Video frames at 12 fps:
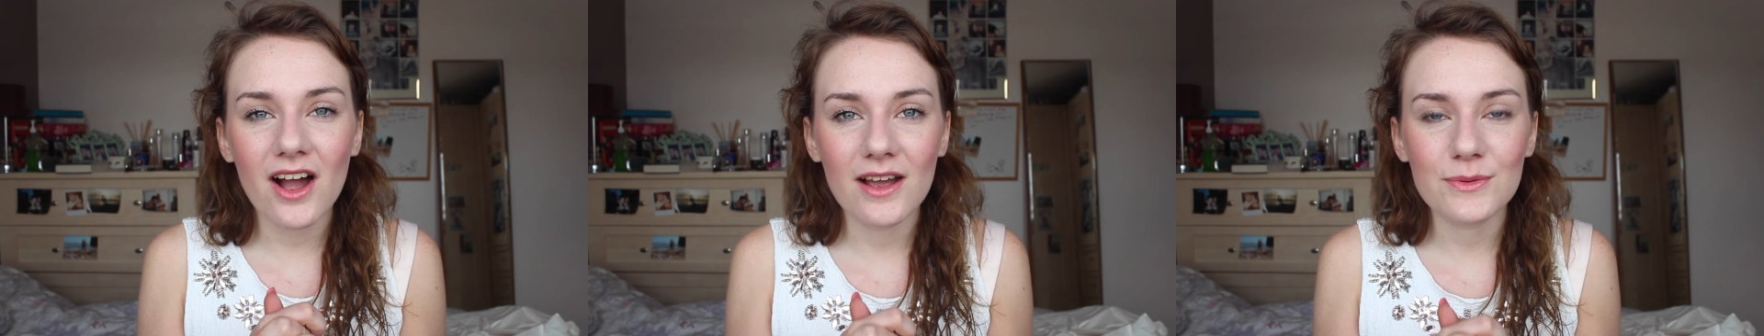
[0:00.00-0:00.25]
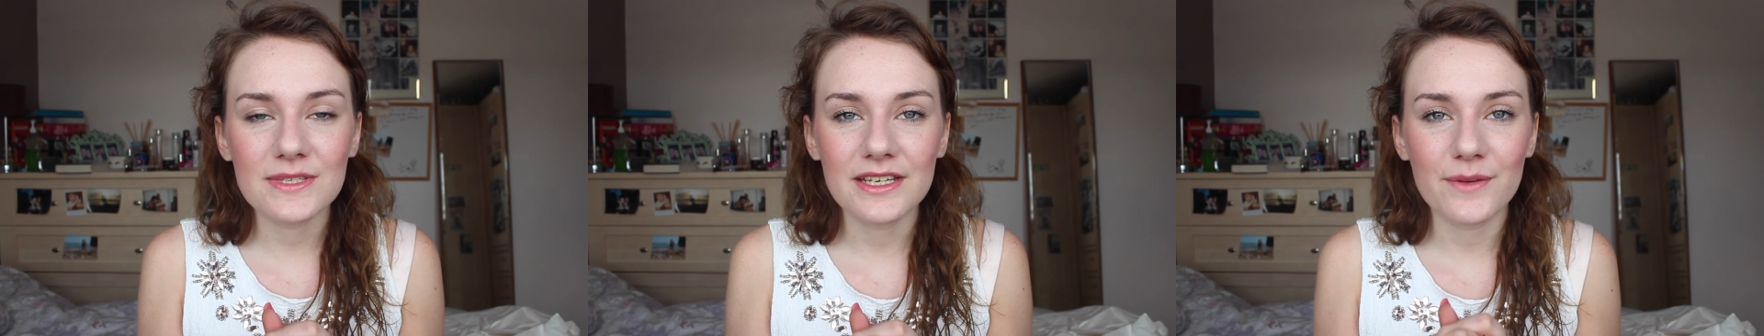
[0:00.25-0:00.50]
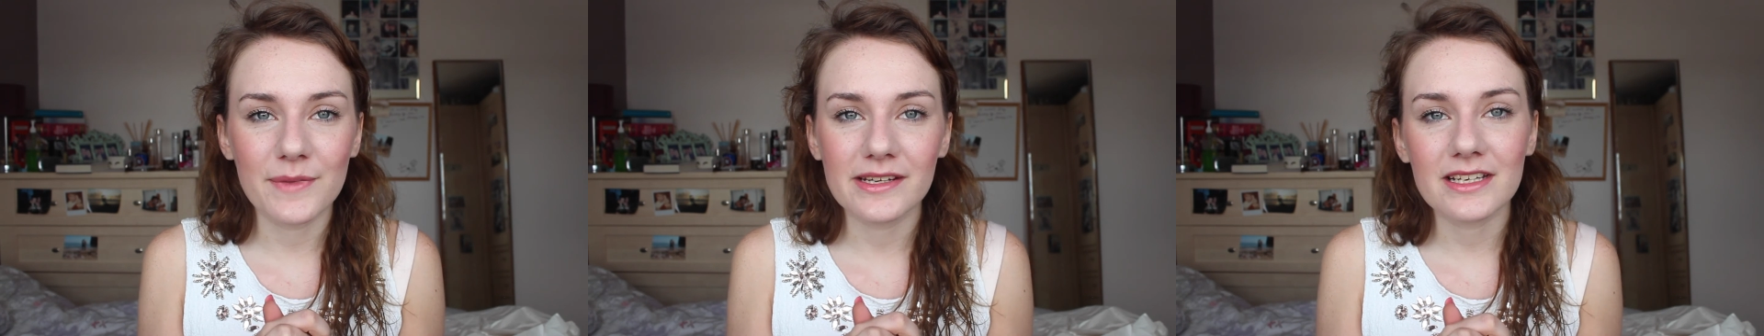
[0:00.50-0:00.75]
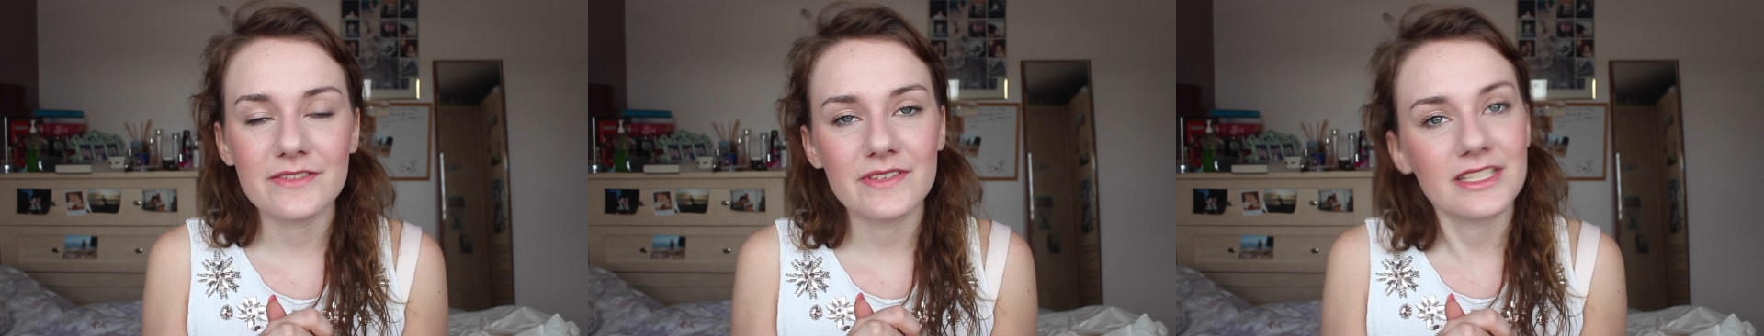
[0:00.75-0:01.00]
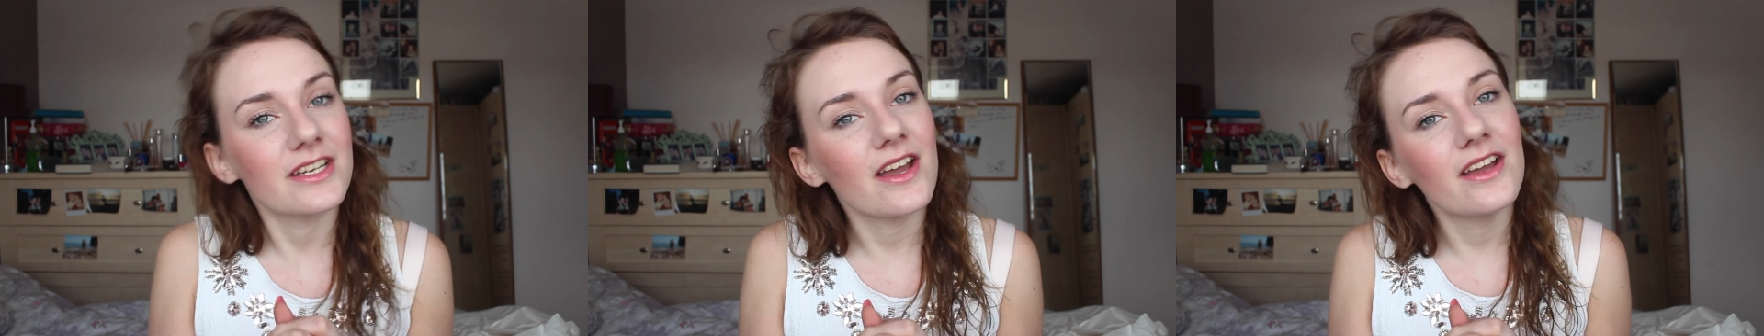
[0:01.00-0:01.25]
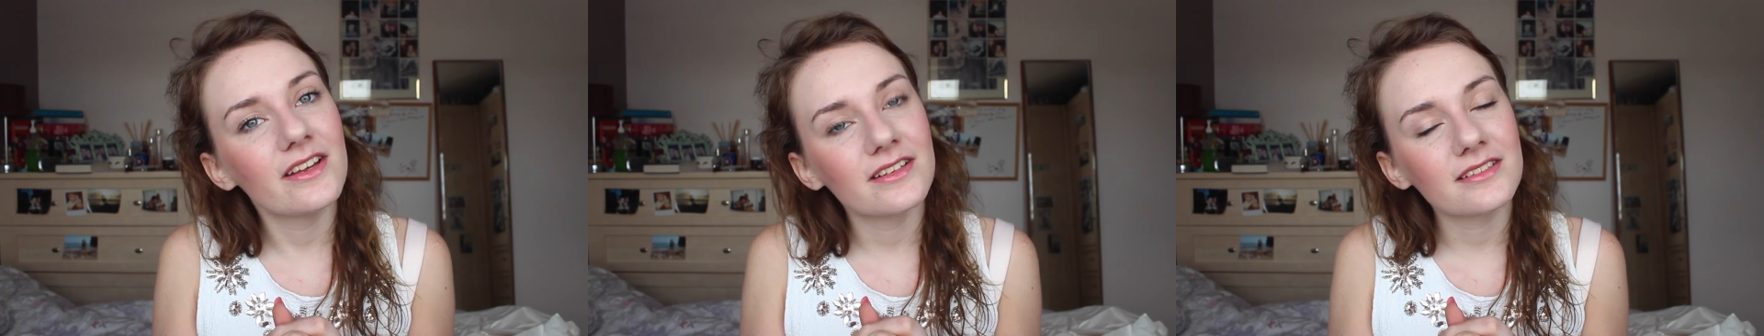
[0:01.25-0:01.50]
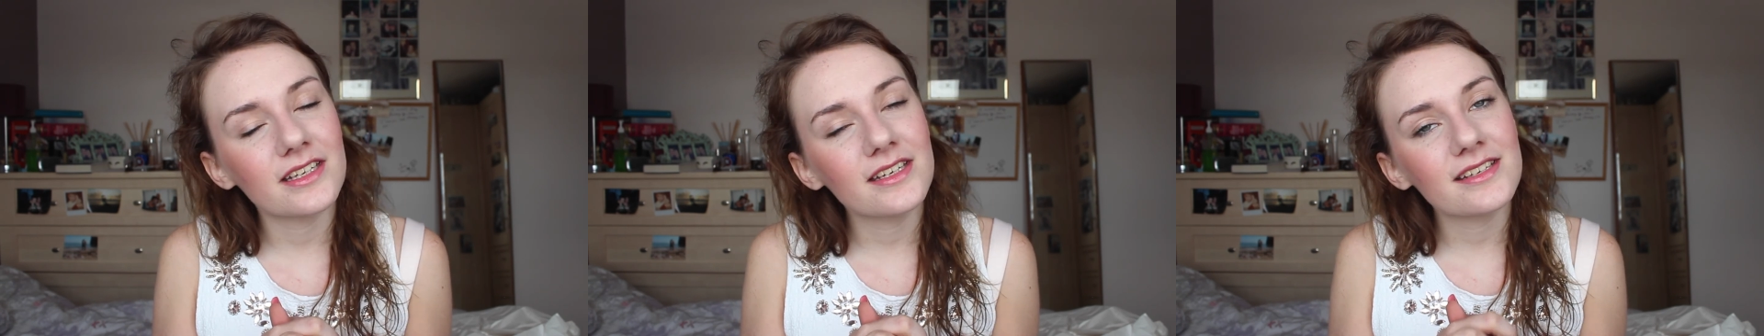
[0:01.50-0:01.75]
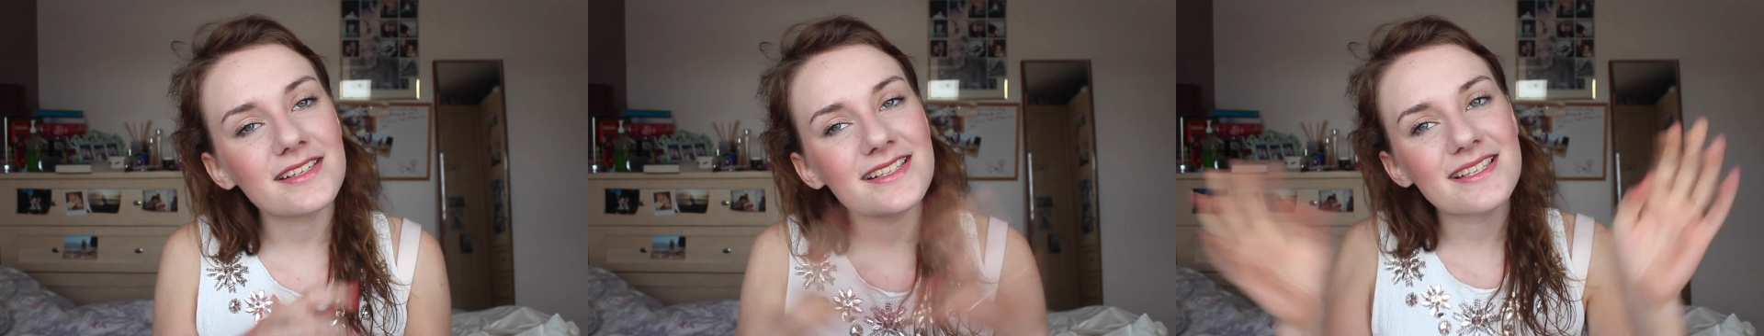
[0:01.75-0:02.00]
I will see you in my next video.
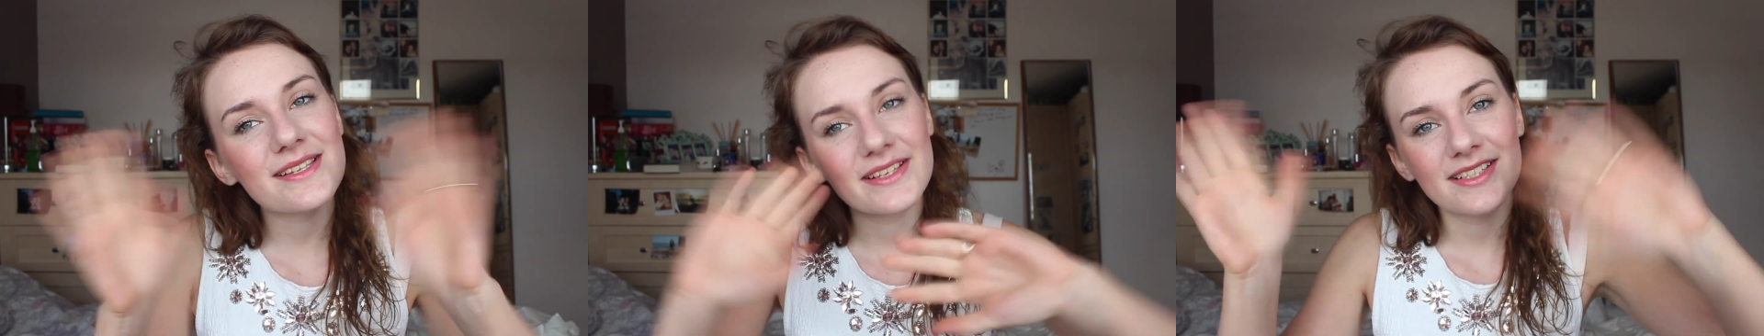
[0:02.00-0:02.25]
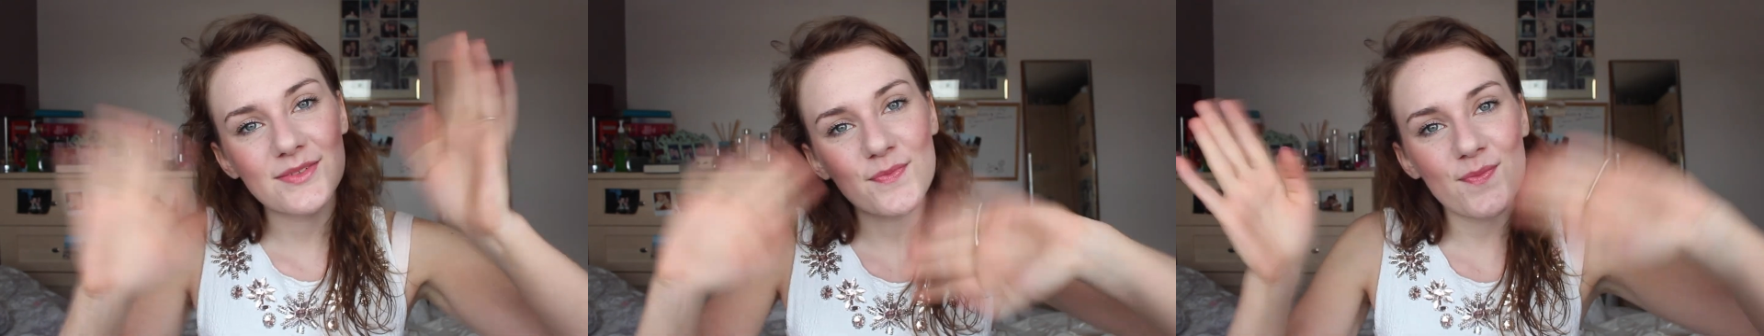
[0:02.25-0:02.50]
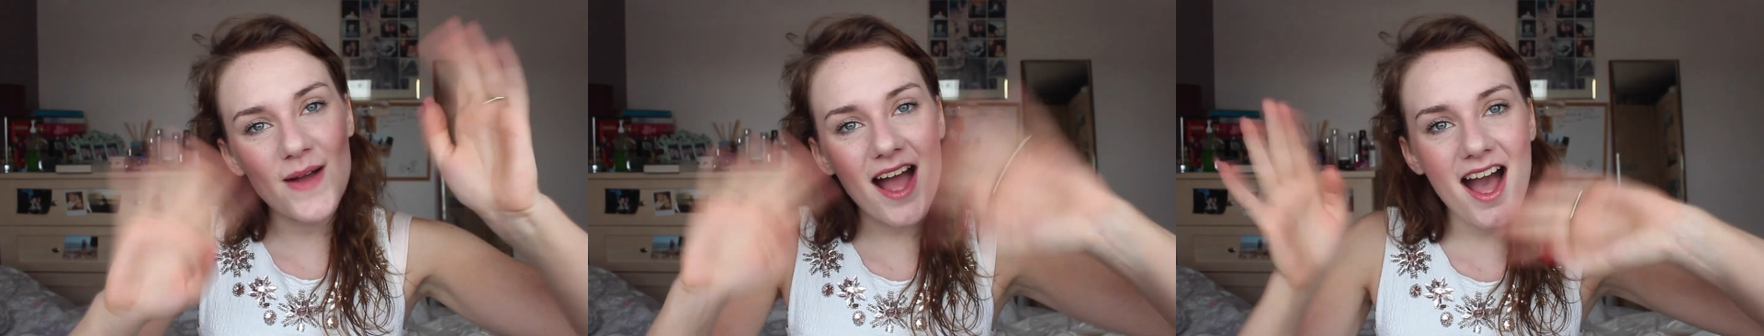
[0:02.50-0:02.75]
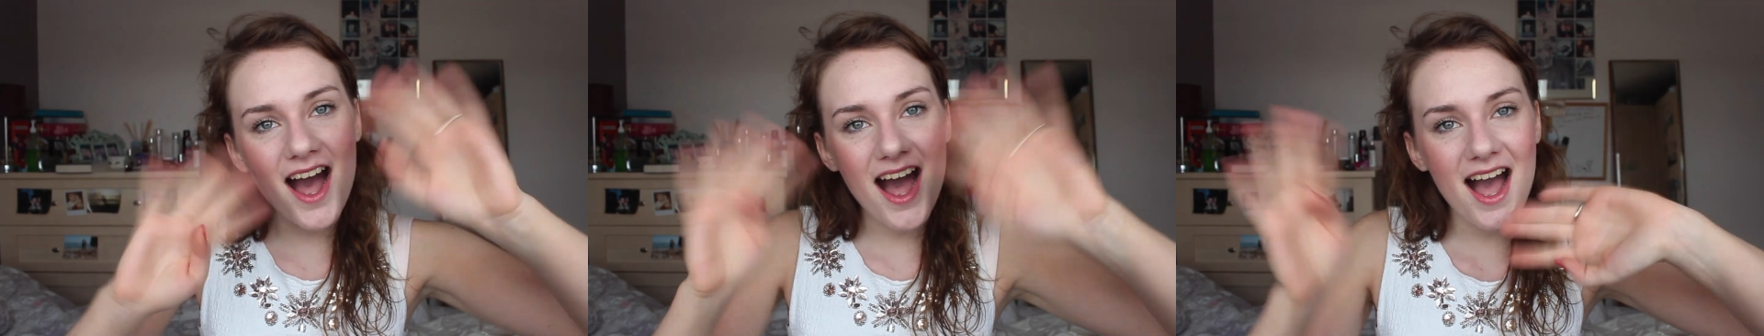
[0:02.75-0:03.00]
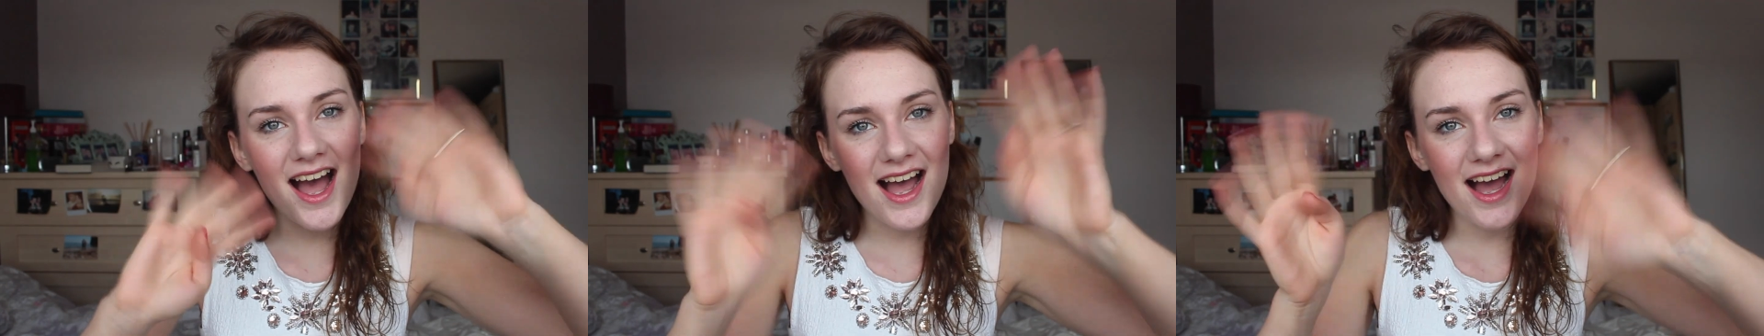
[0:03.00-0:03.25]
Thanks. Bye.